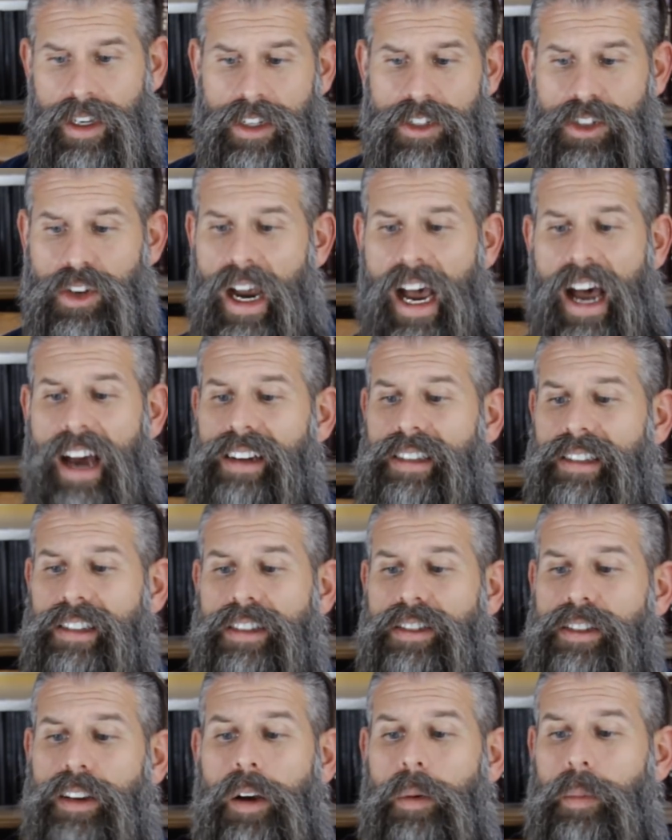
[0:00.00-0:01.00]
So how does
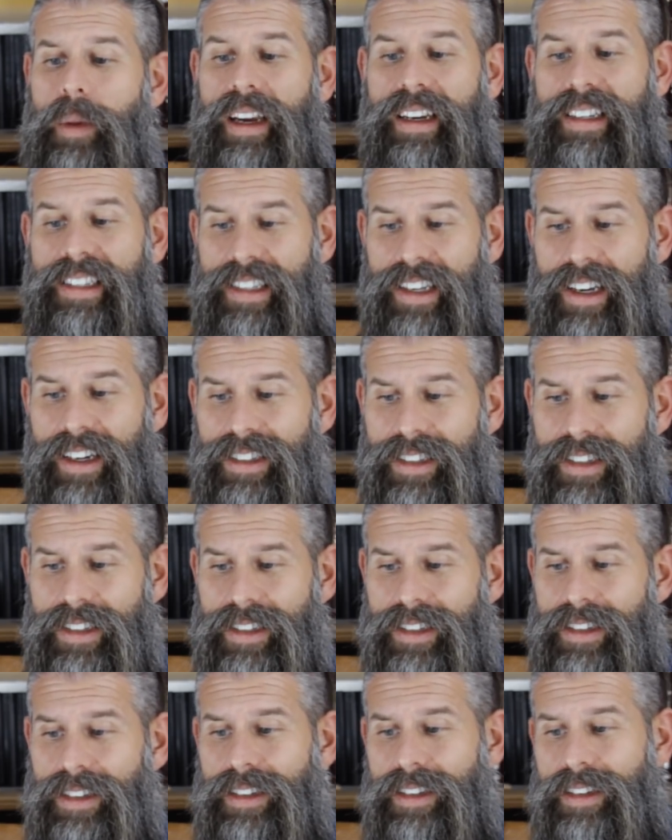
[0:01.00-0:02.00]
this all make
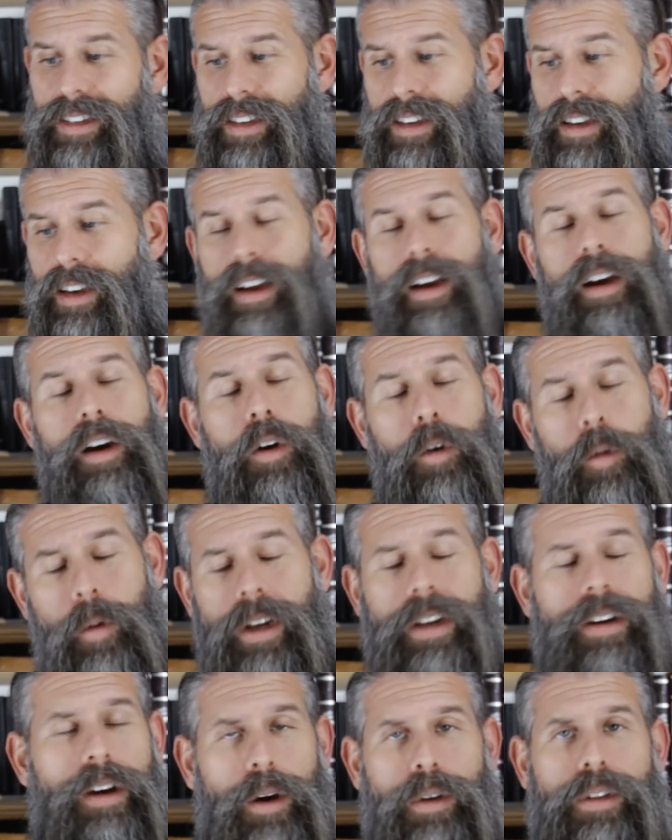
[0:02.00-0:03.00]
sense?
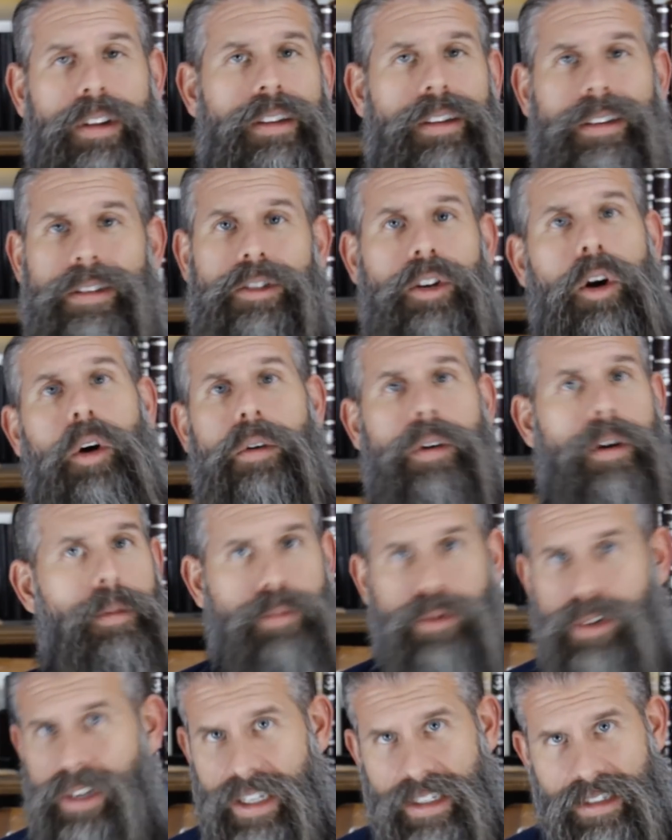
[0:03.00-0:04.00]
We know that the Torah
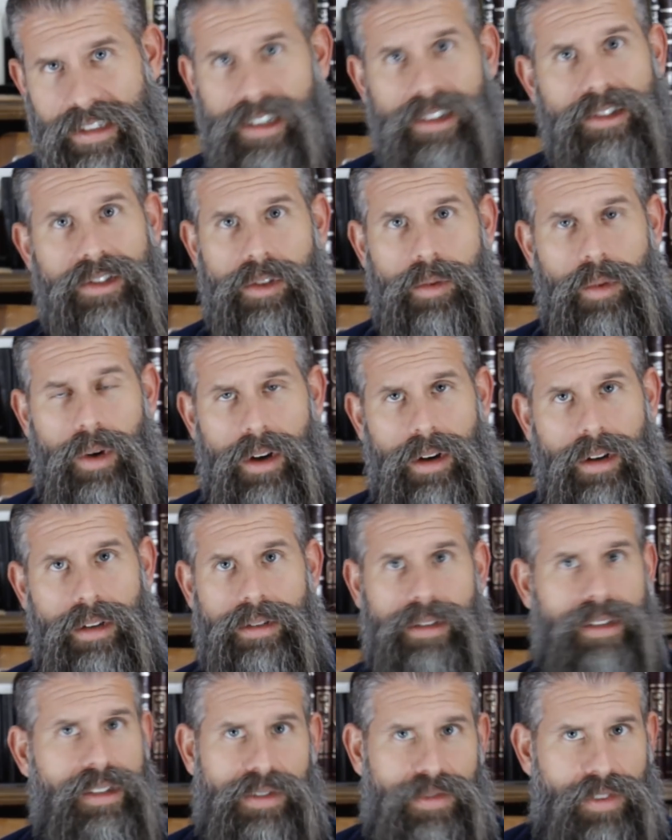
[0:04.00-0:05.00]
pre-exists the
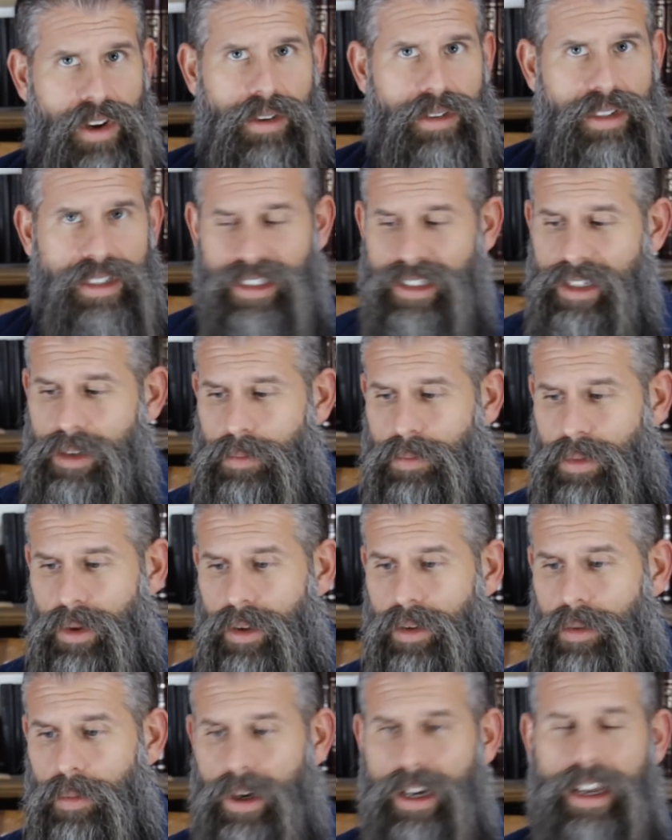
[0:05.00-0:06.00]
world. This is very
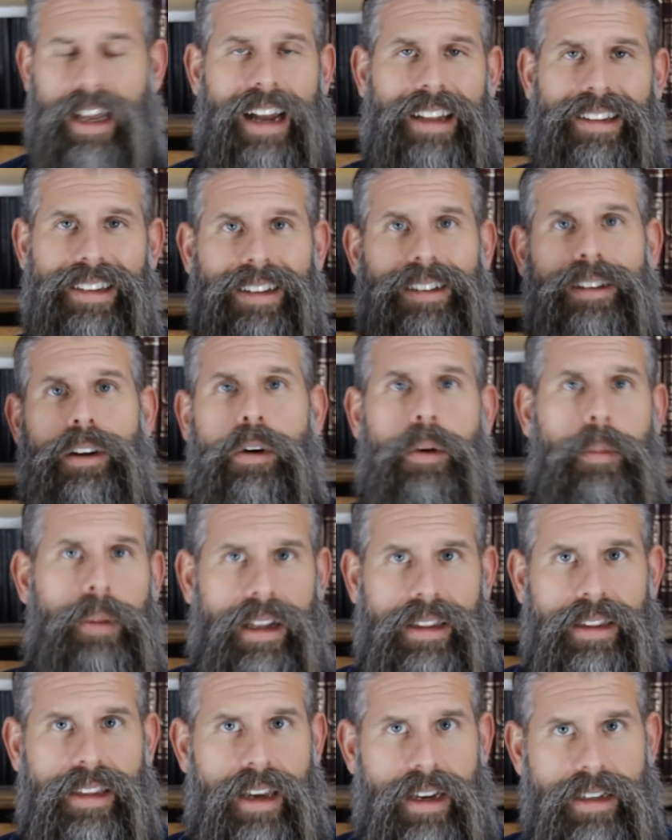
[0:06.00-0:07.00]
simple. What, God didn't know
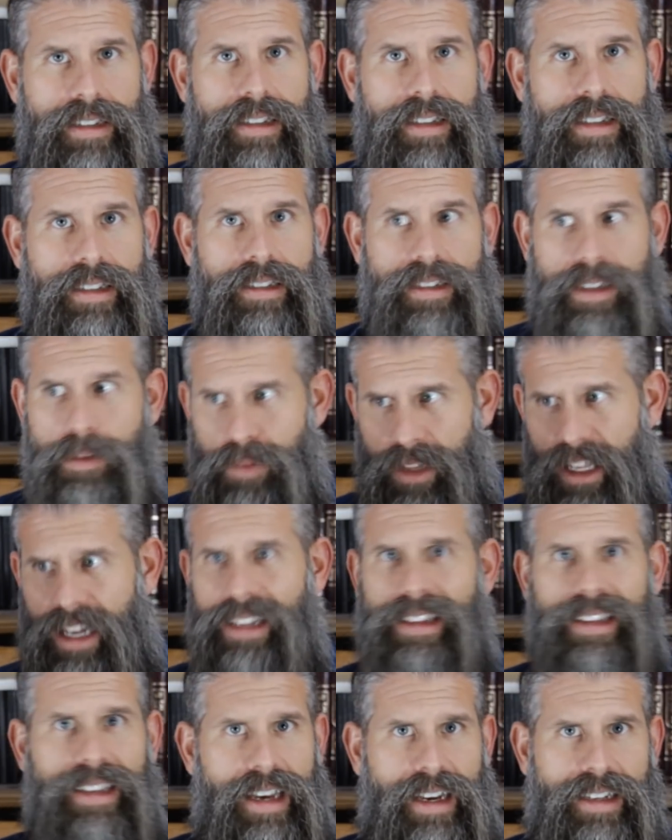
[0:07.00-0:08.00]
about the Exodus? He
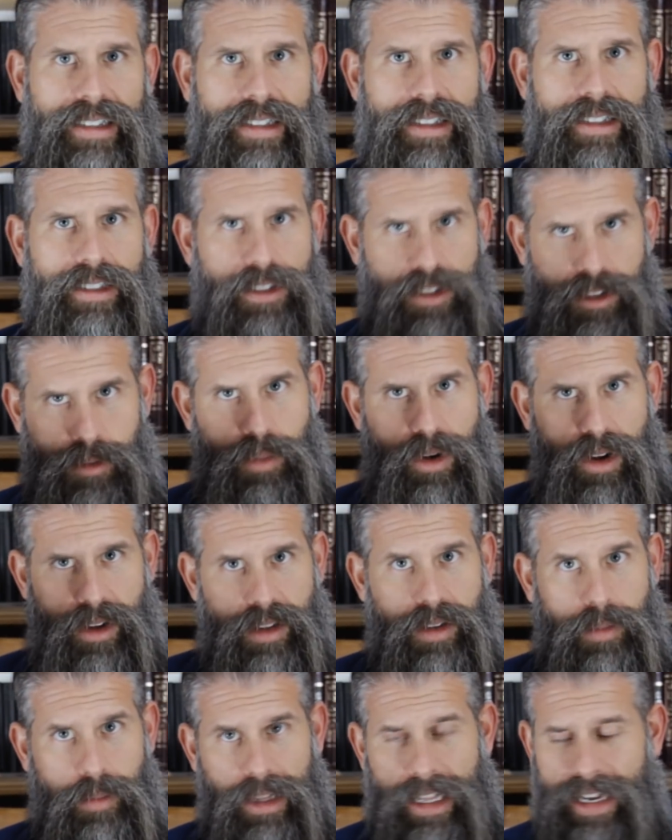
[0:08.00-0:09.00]
planned the Exodus as part
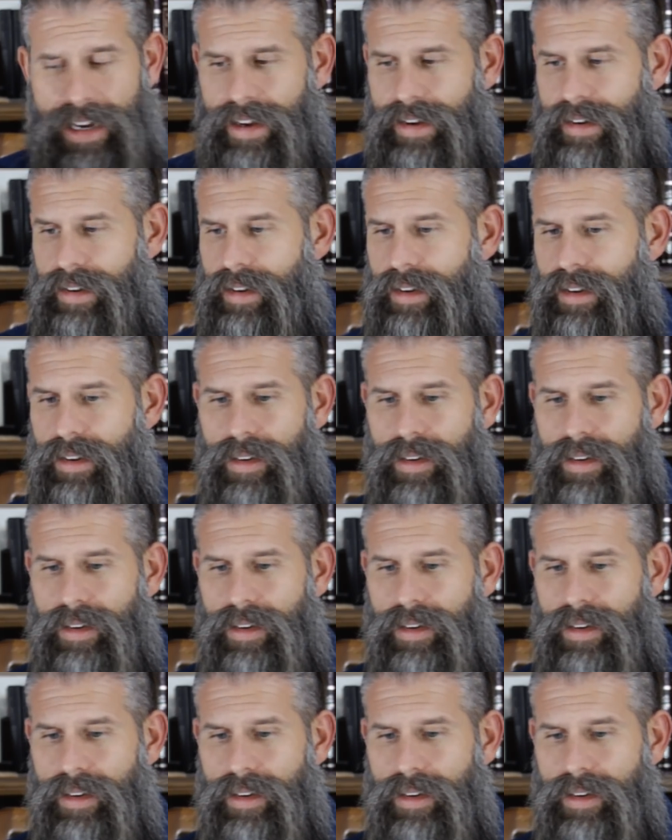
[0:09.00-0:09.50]
of the plan.